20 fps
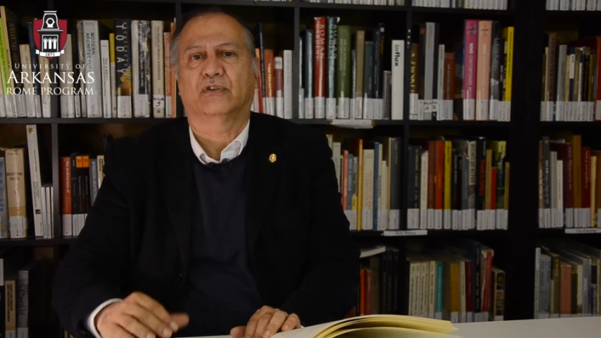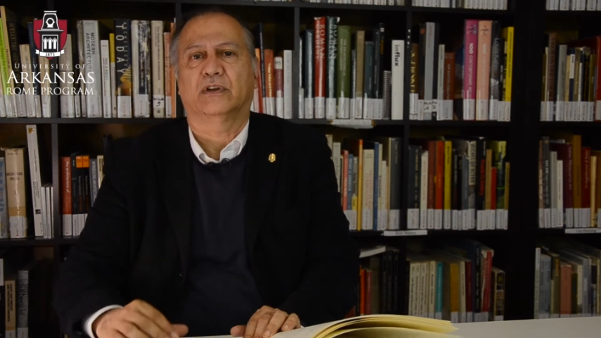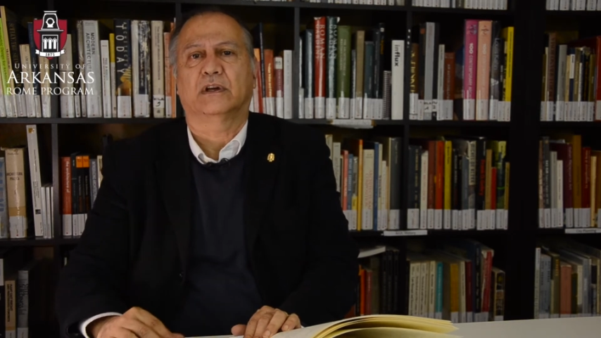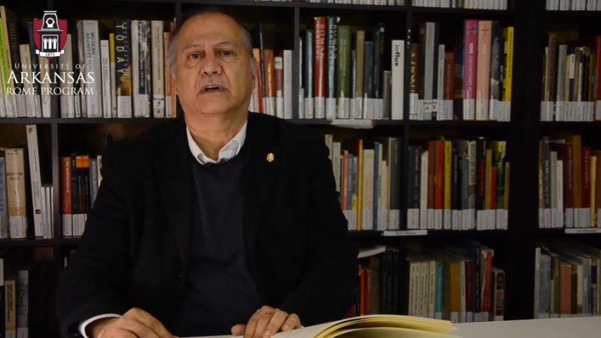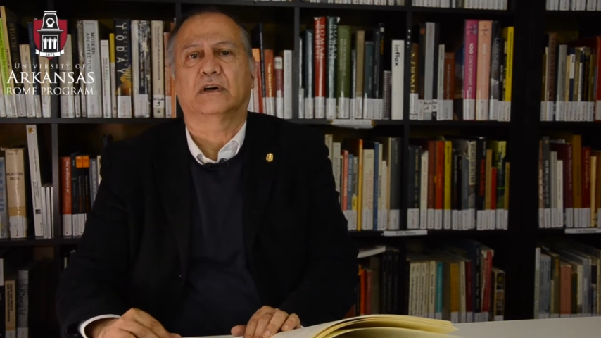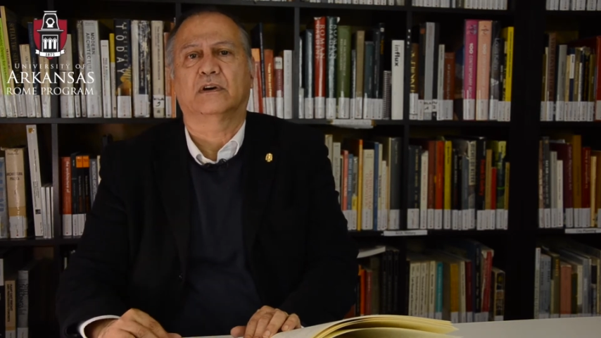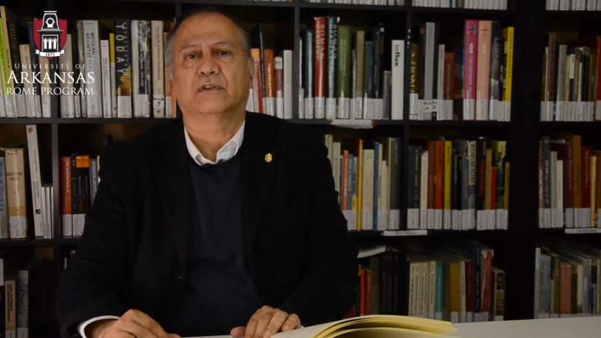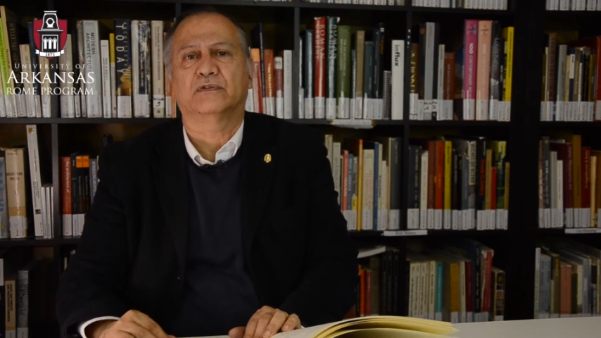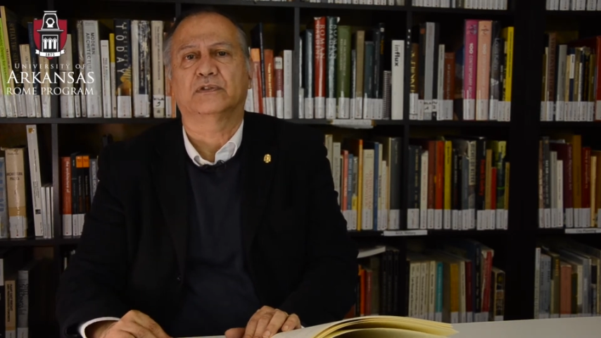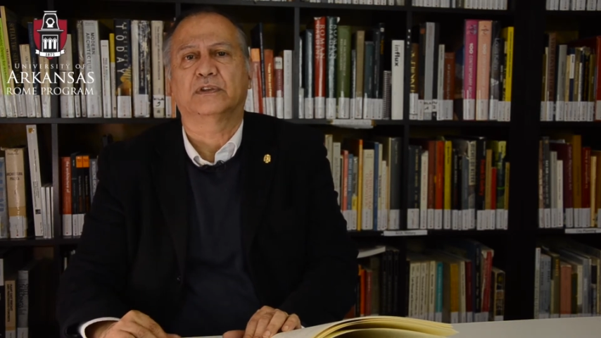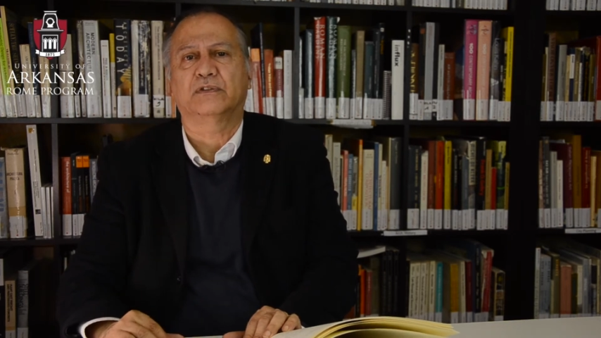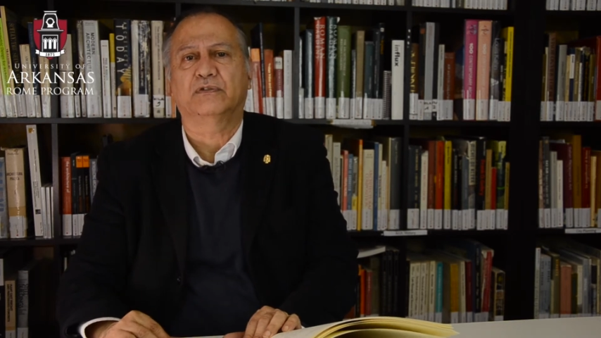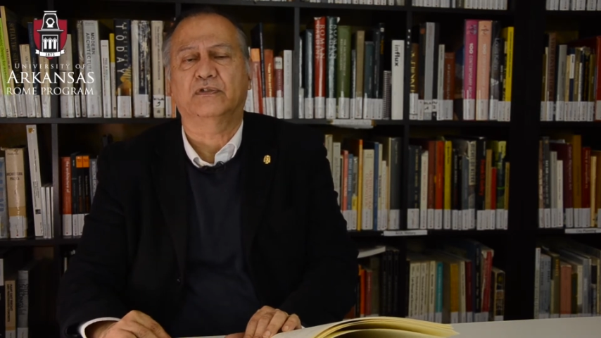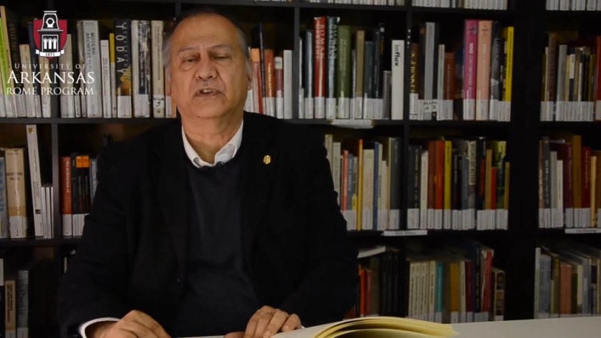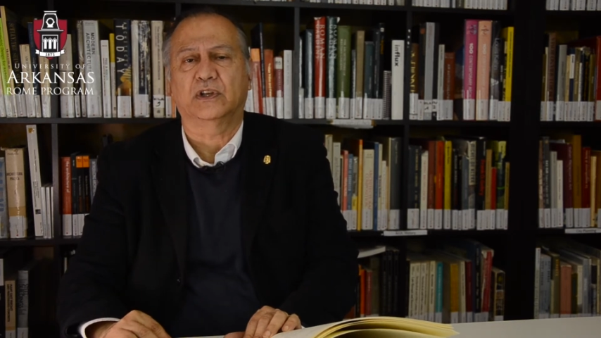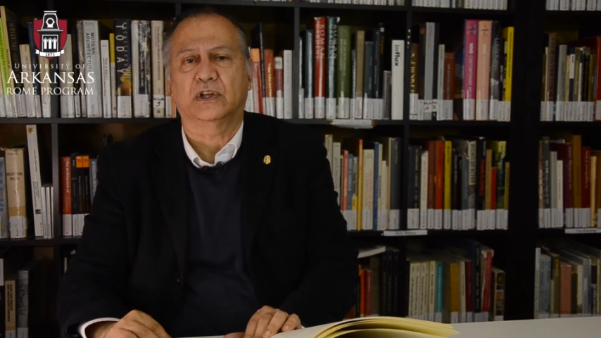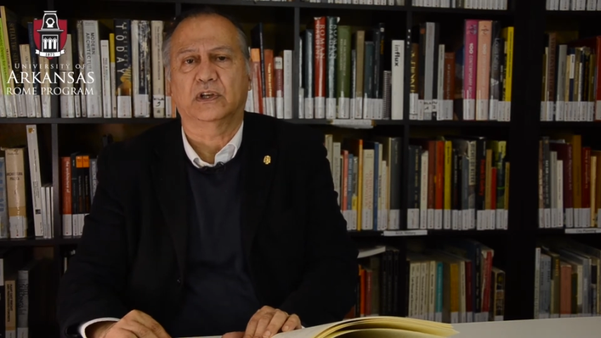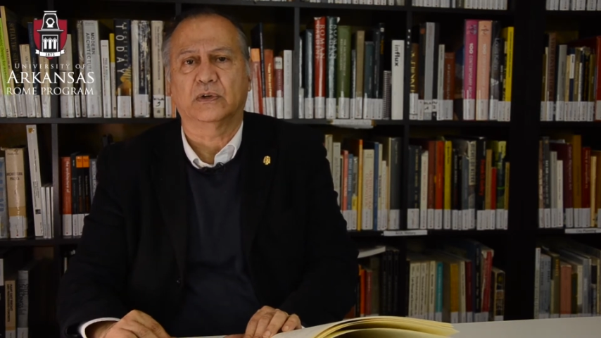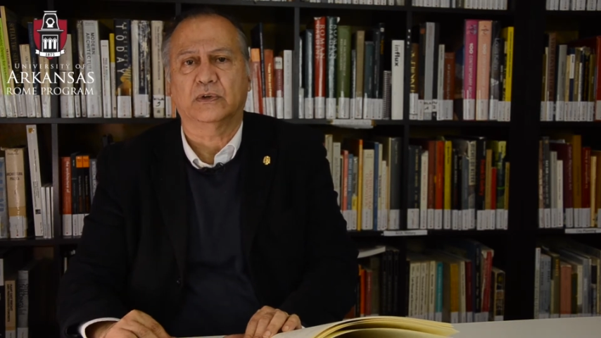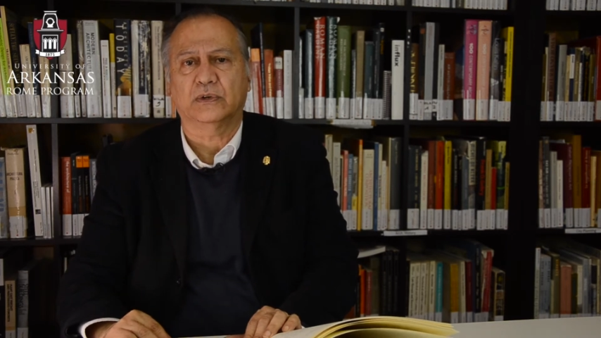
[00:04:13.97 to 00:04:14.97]
of the
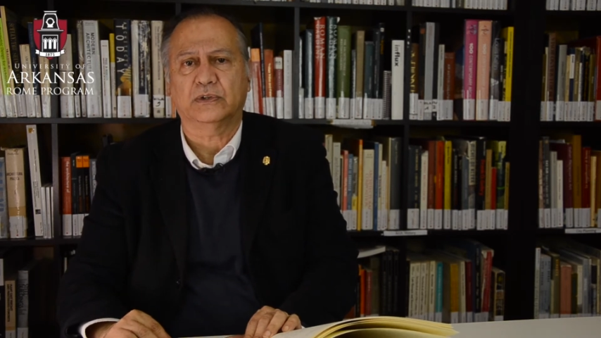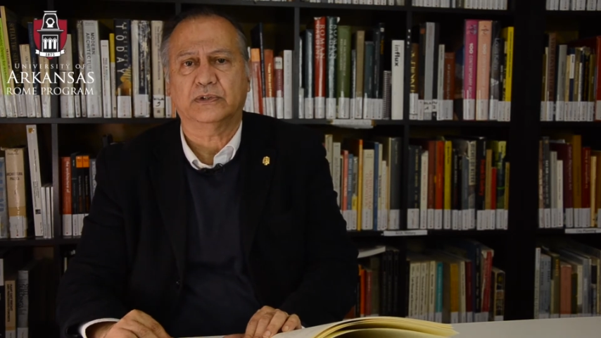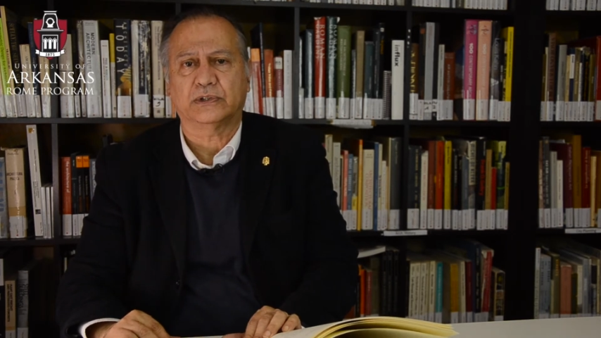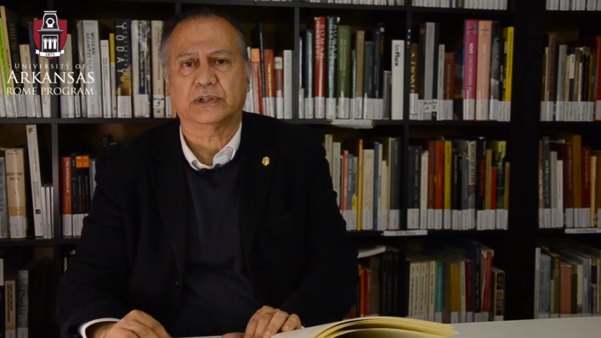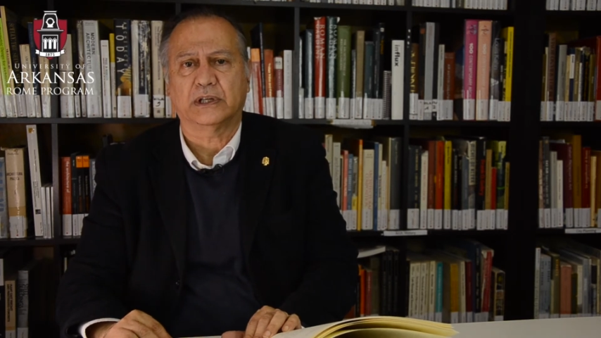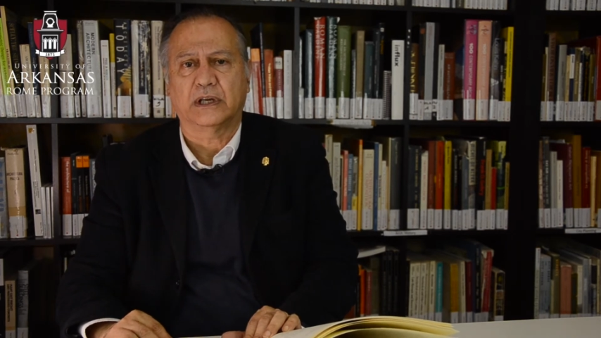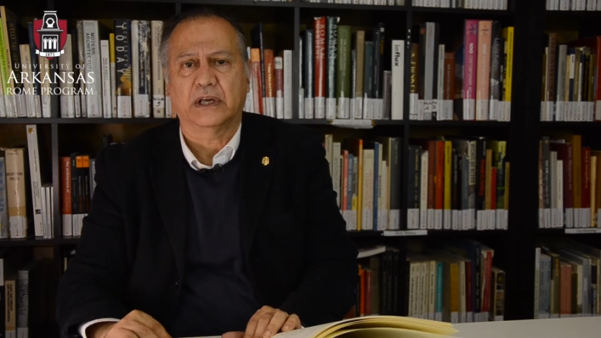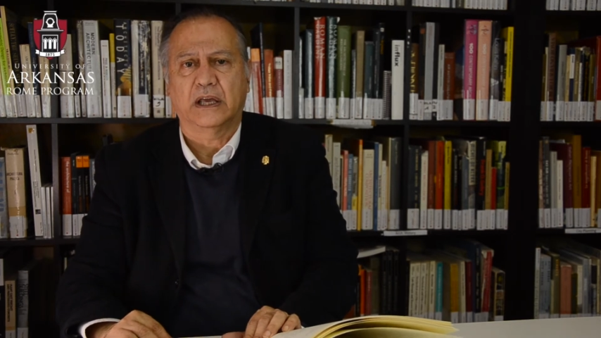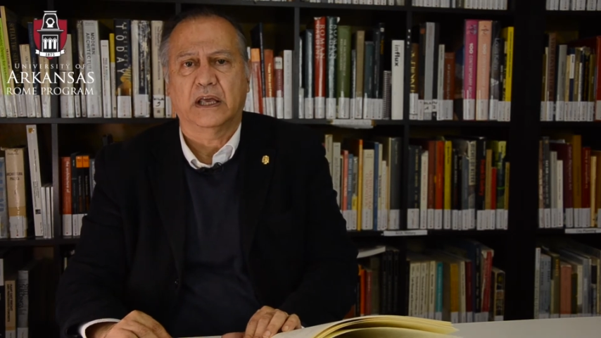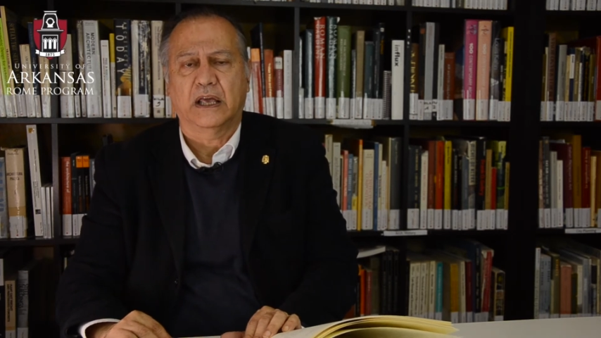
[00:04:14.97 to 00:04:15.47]
figures.